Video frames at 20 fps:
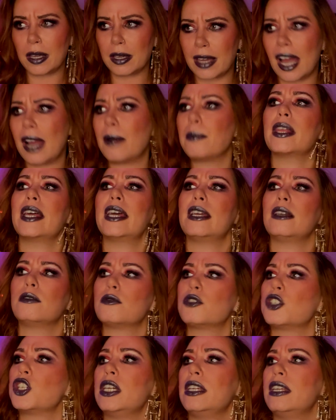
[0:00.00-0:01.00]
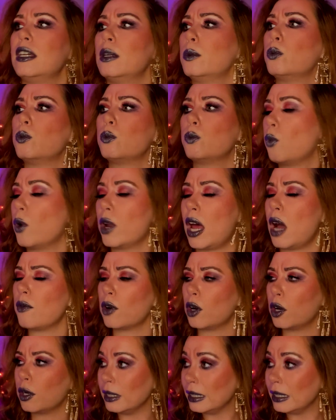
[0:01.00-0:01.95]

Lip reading: gambling, cheating, whatever.